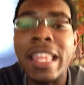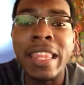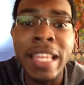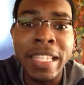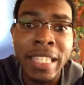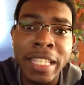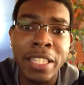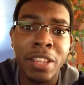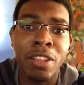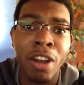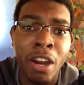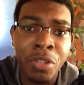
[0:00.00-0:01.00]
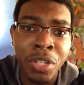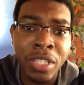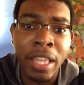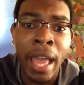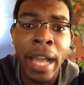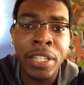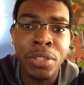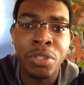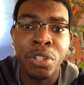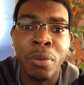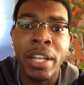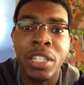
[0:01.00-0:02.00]
this is the largest
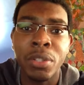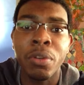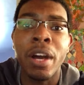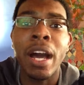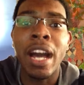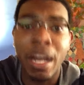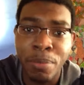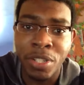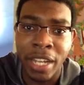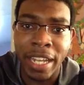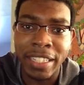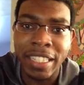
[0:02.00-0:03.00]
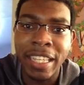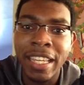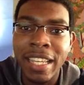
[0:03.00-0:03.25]
extraterrestrial object